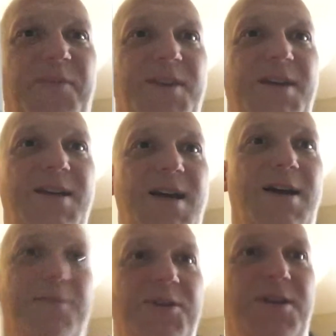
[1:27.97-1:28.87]
the
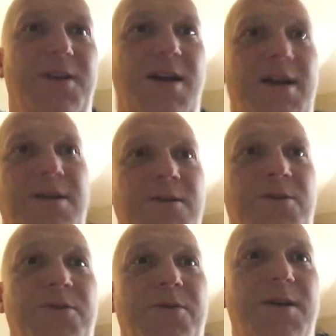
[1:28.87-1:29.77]
Amazon
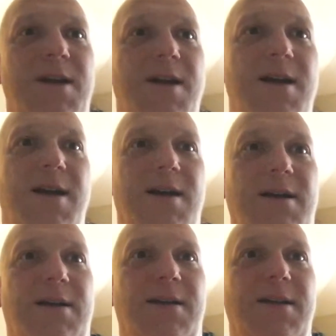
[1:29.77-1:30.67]
Echo.
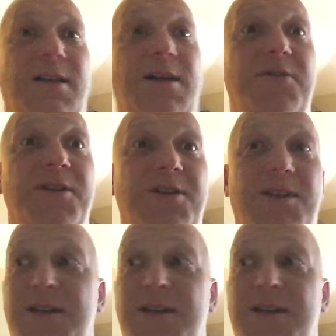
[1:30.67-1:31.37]
I love this